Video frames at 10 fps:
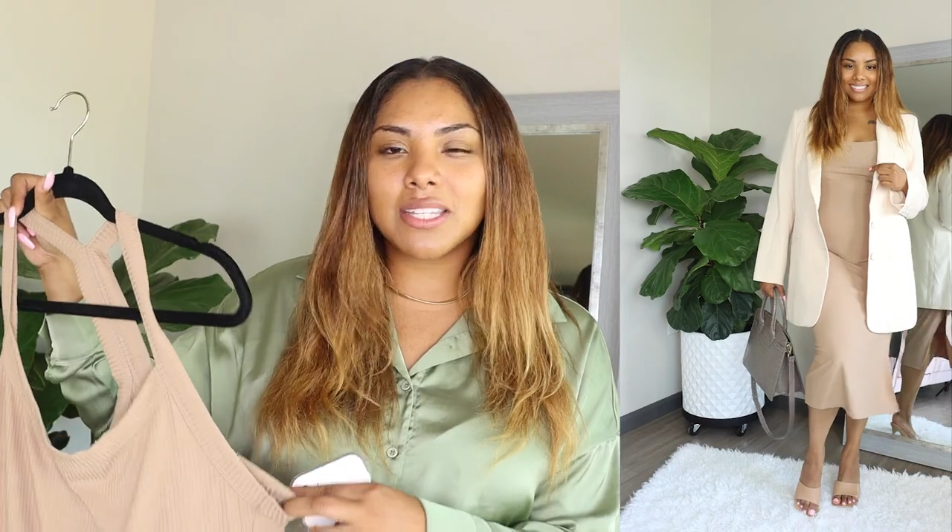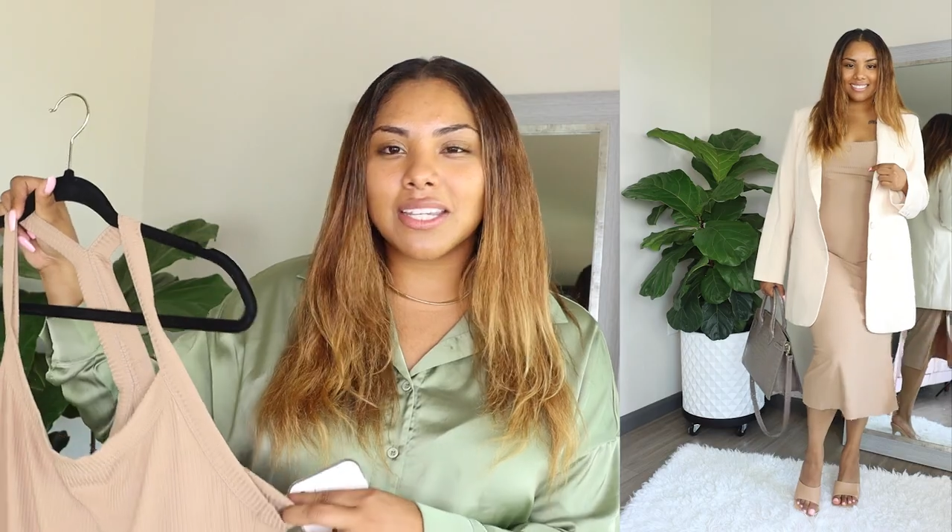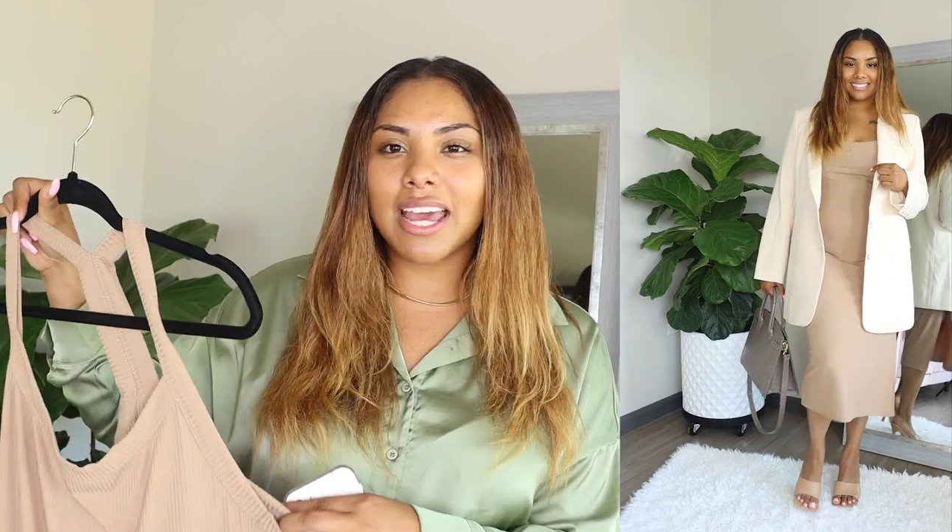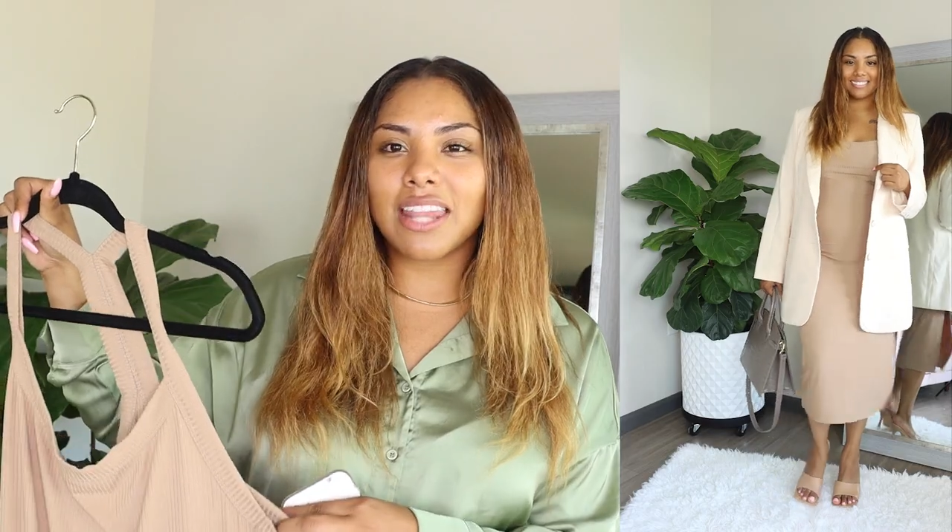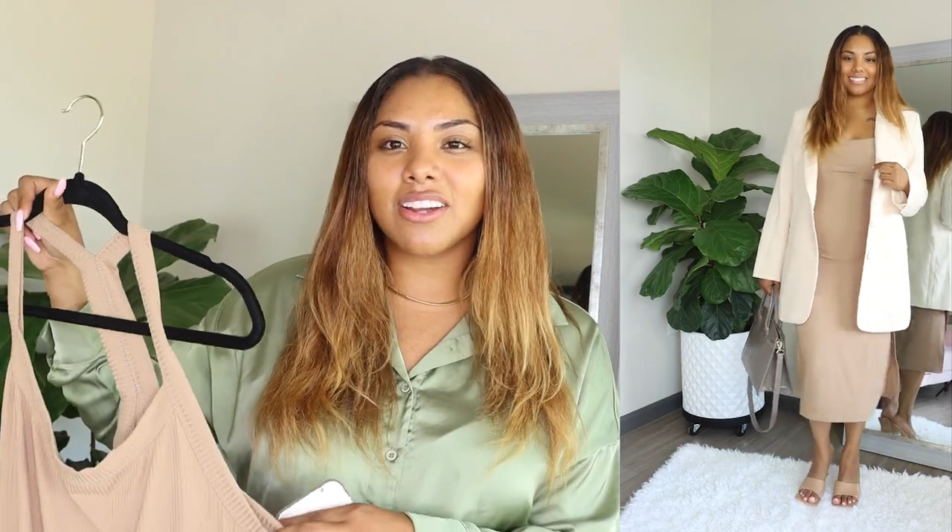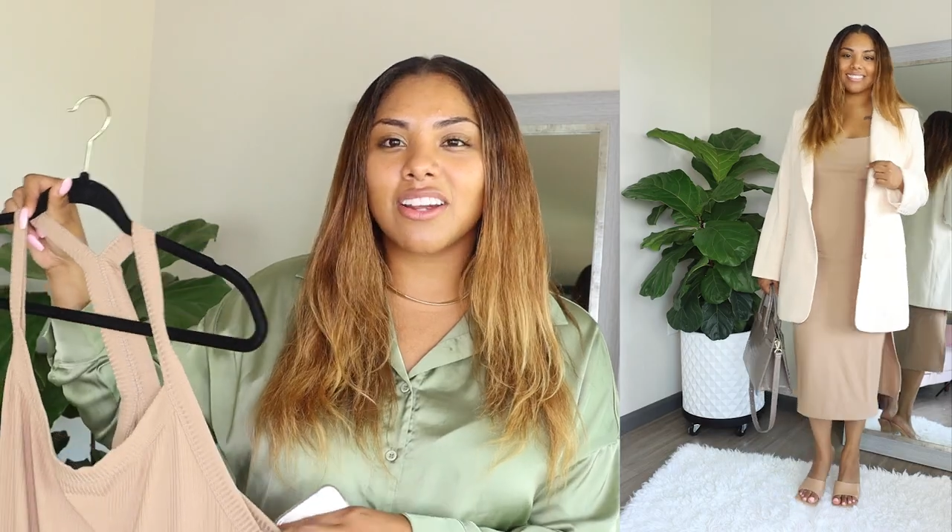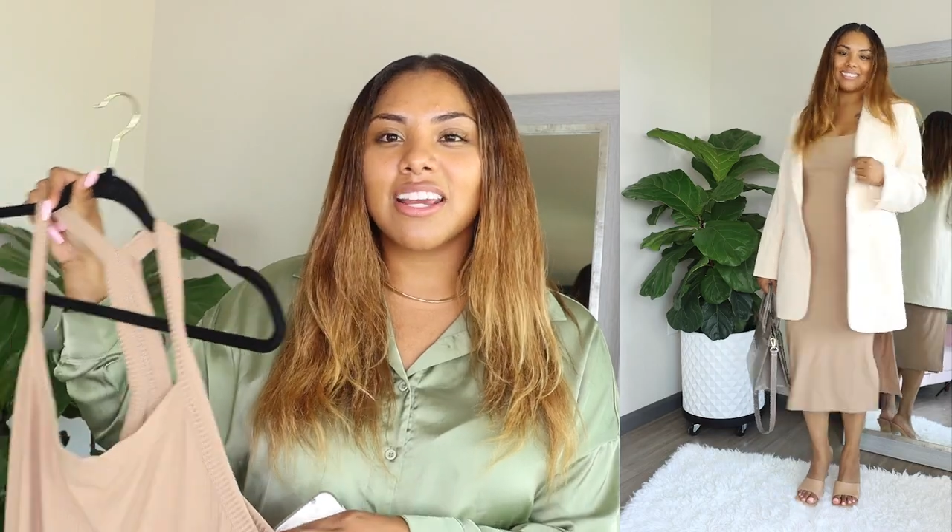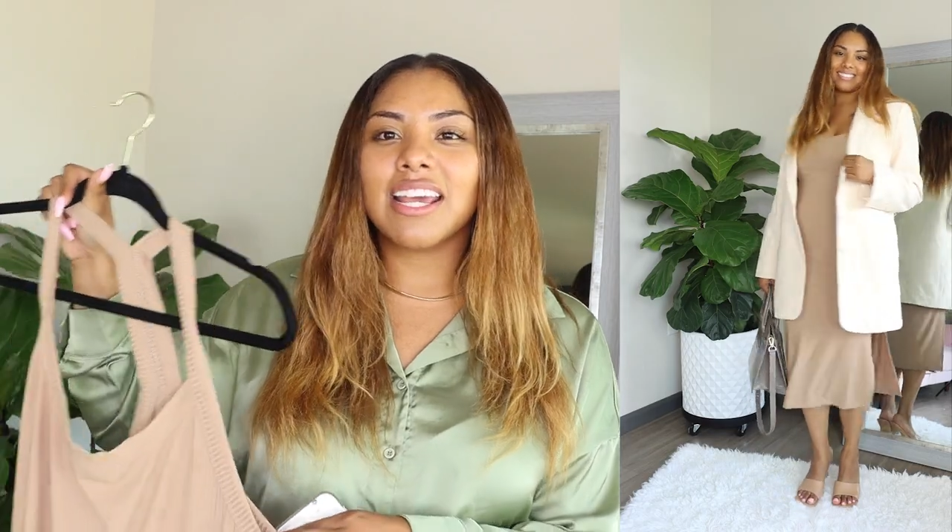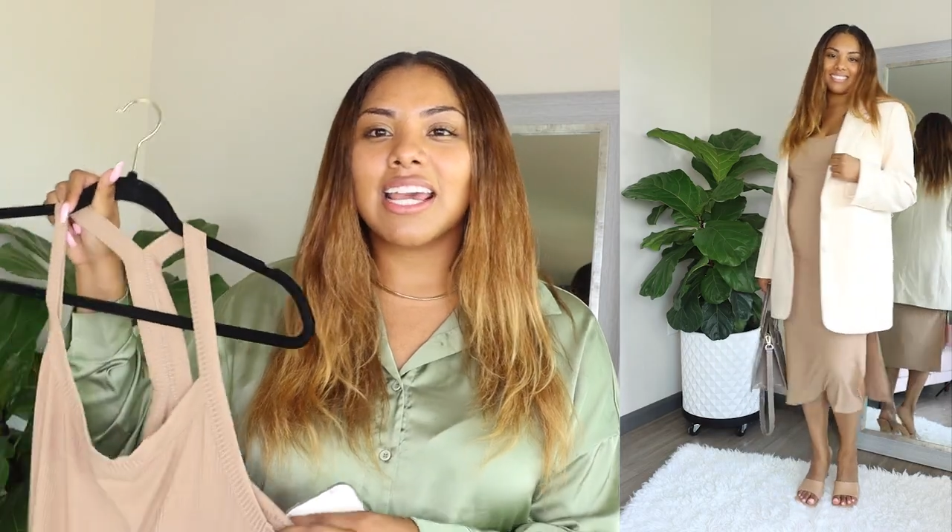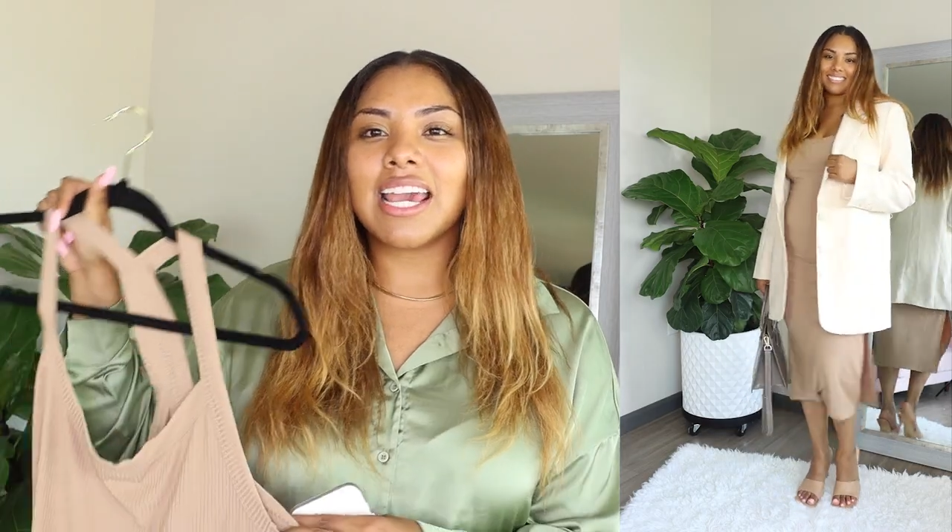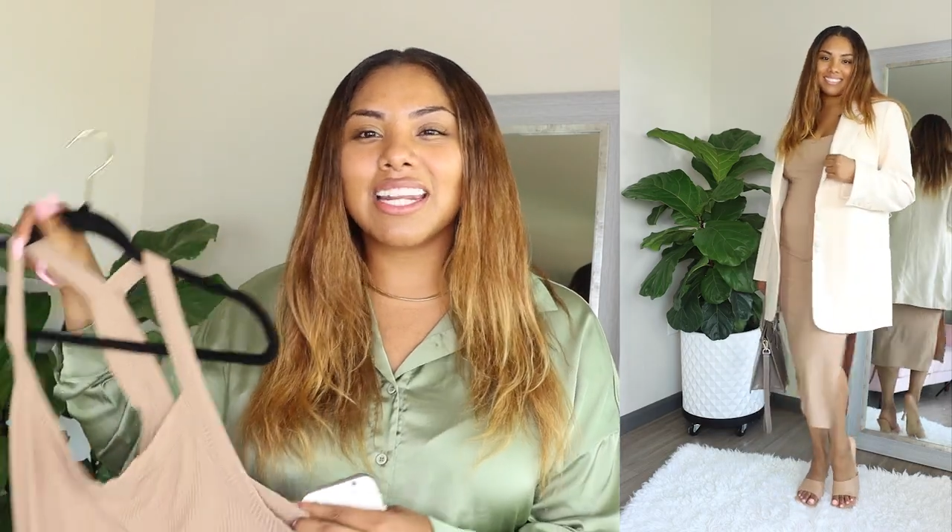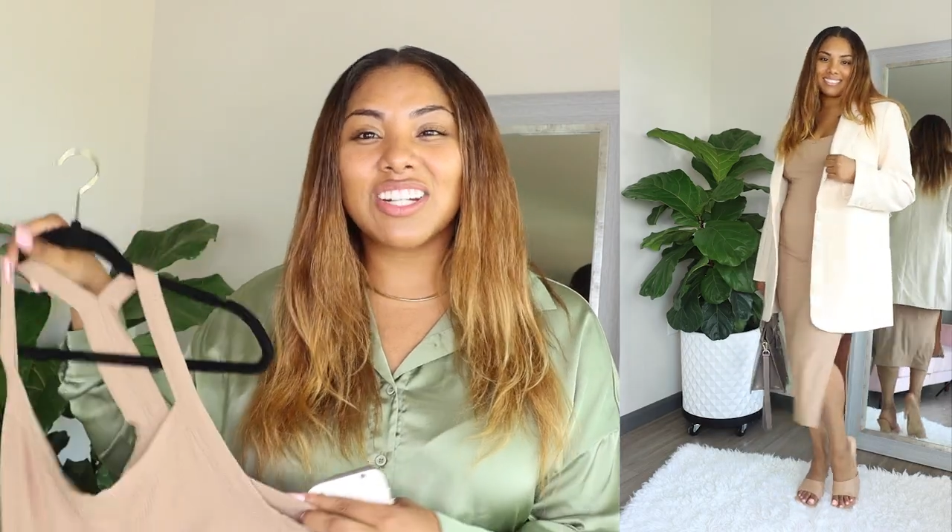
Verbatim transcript: put together. And